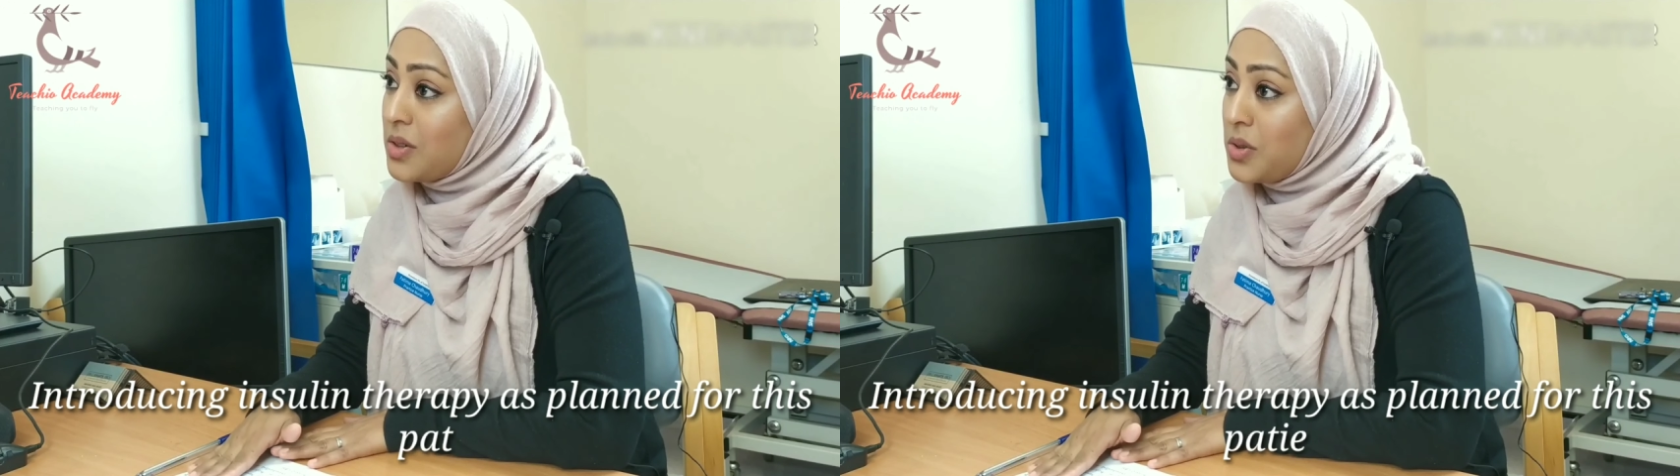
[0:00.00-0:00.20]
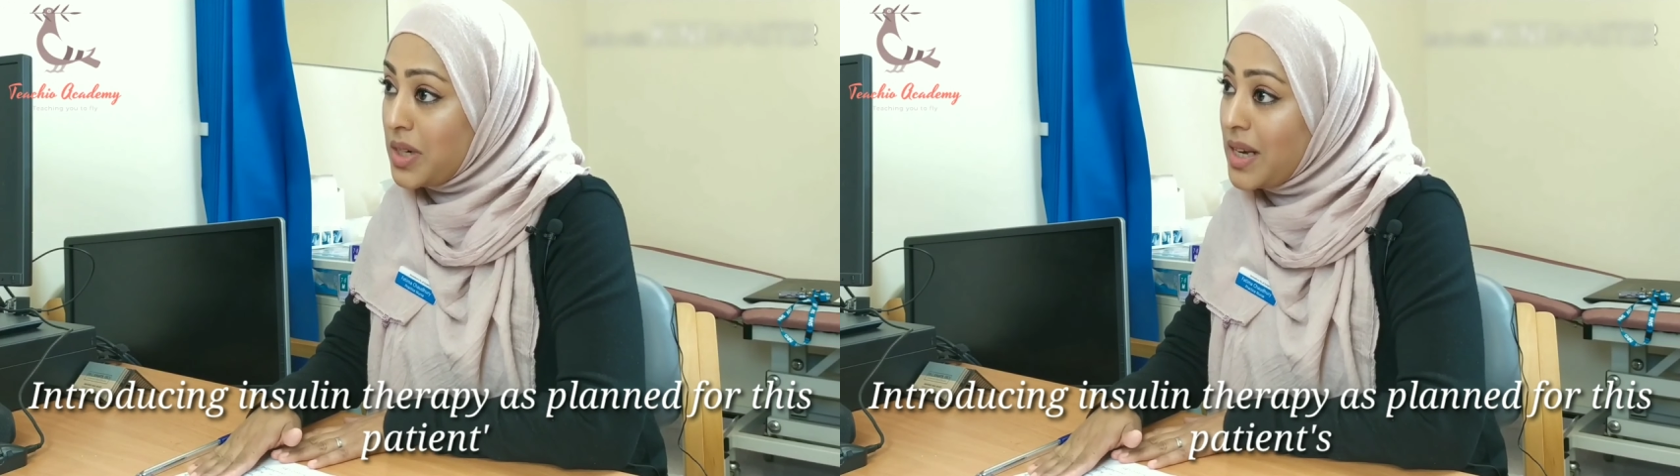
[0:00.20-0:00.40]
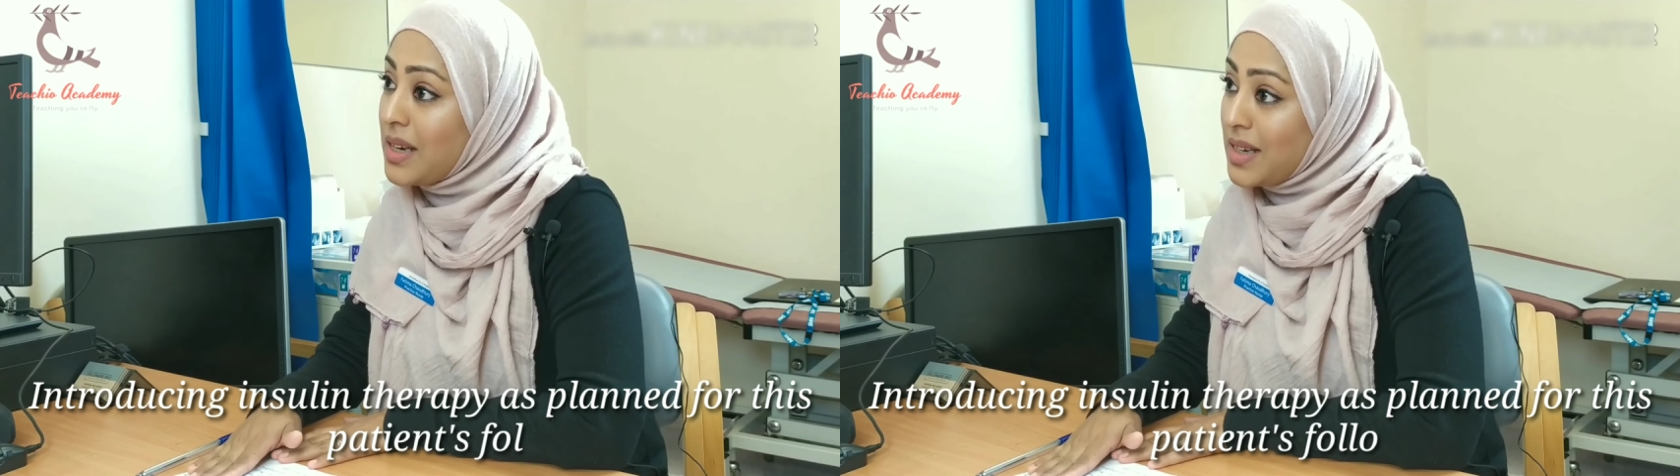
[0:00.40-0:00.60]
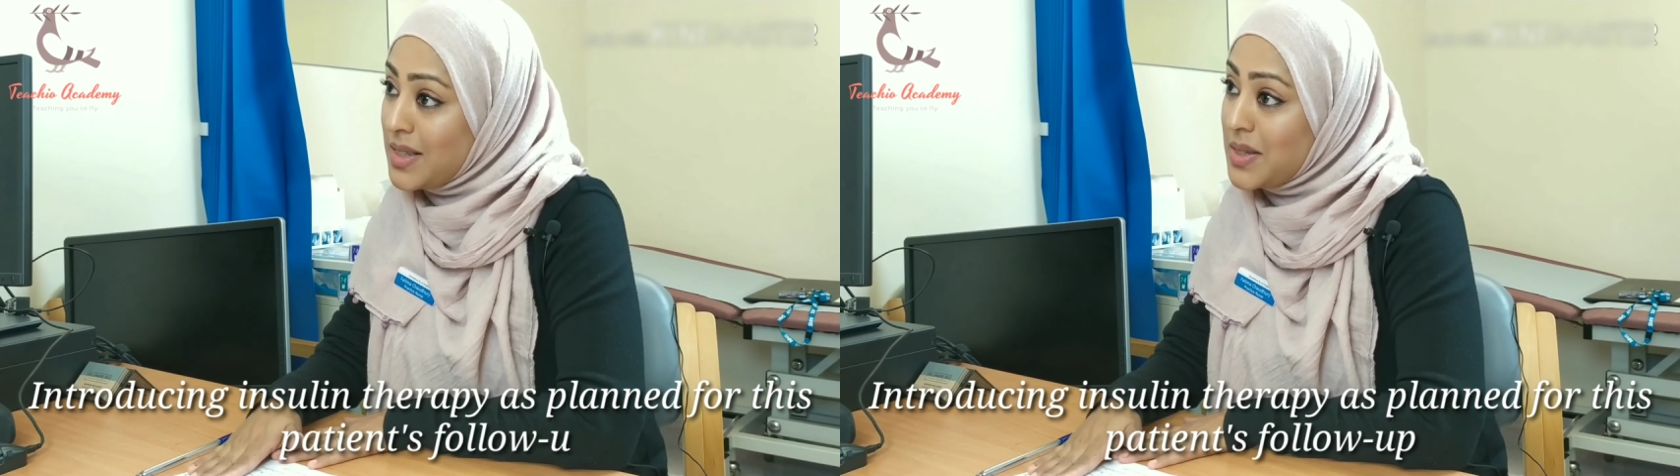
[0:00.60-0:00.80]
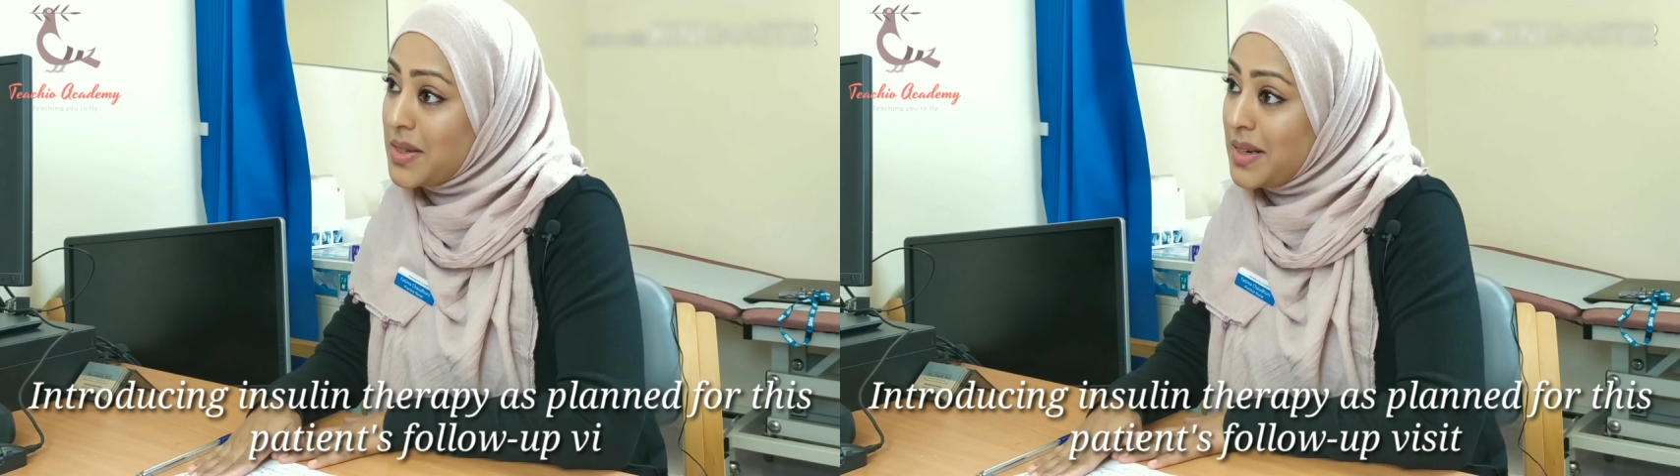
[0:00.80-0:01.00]
to take
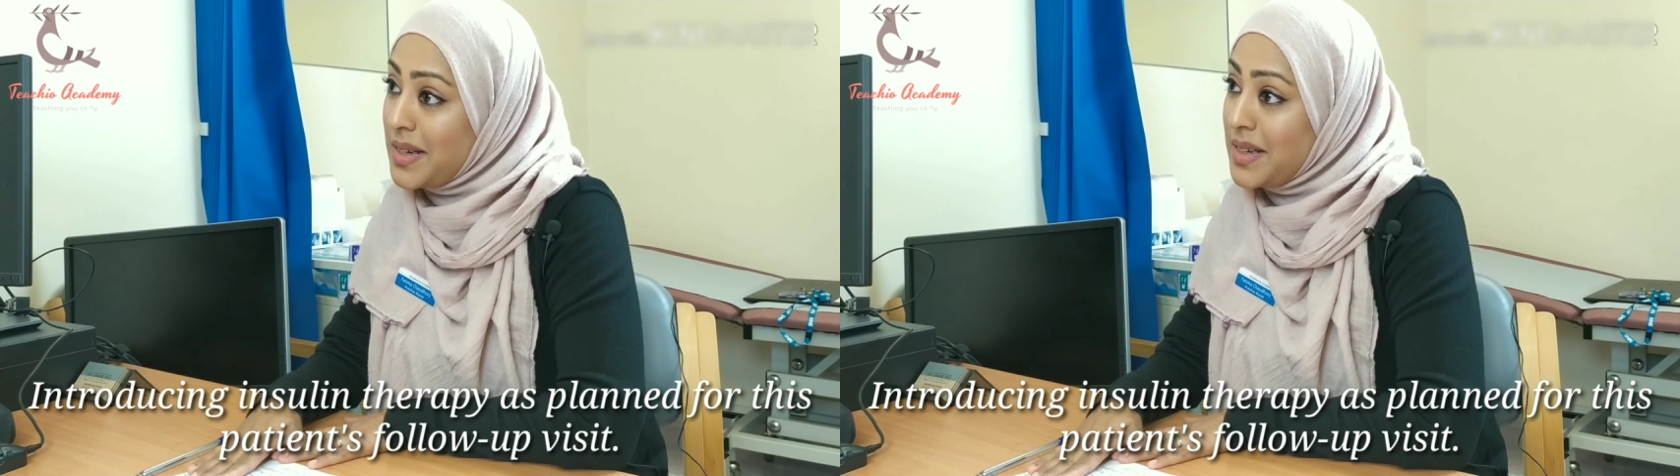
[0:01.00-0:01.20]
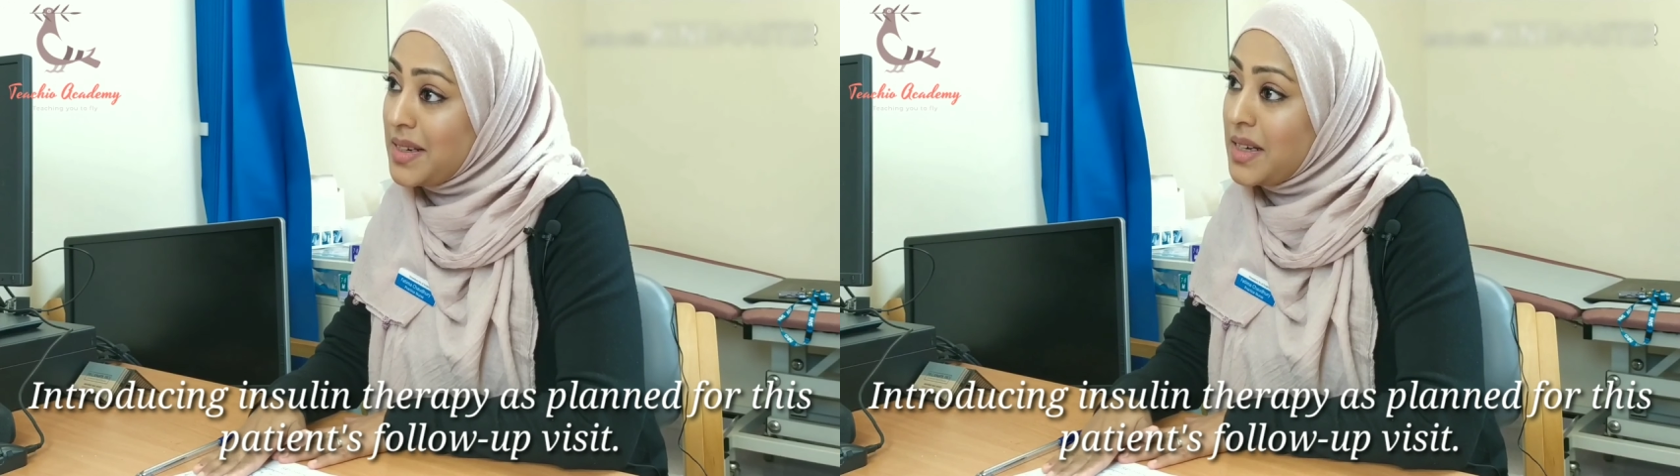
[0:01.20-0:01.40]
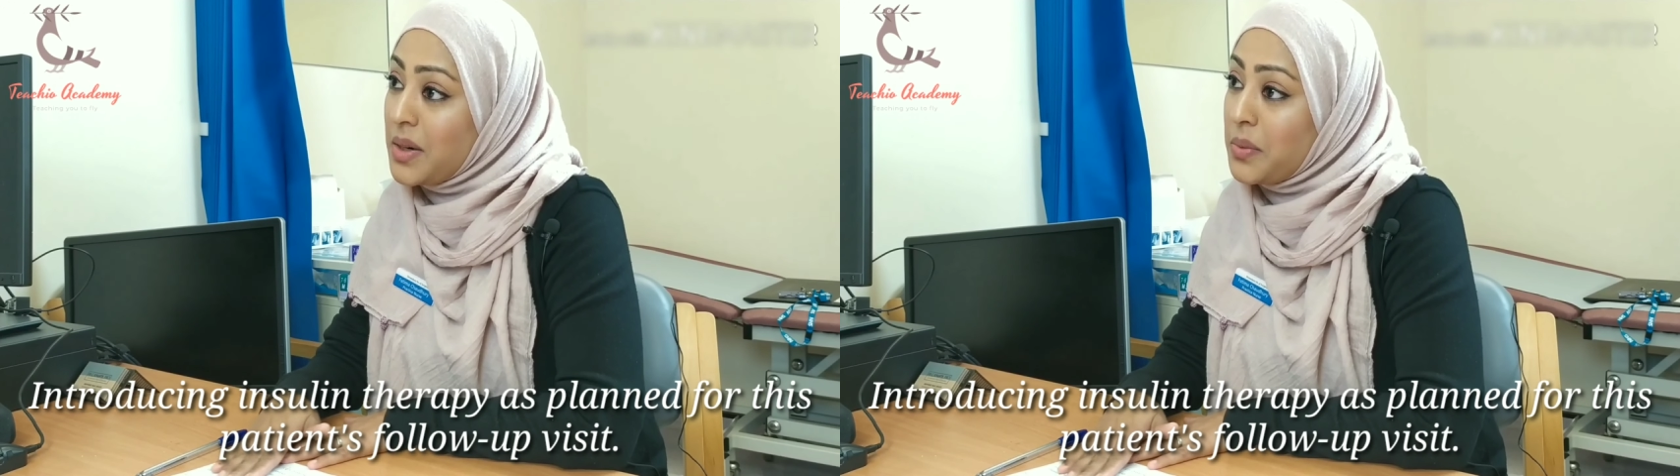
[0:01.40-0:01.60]
insulin.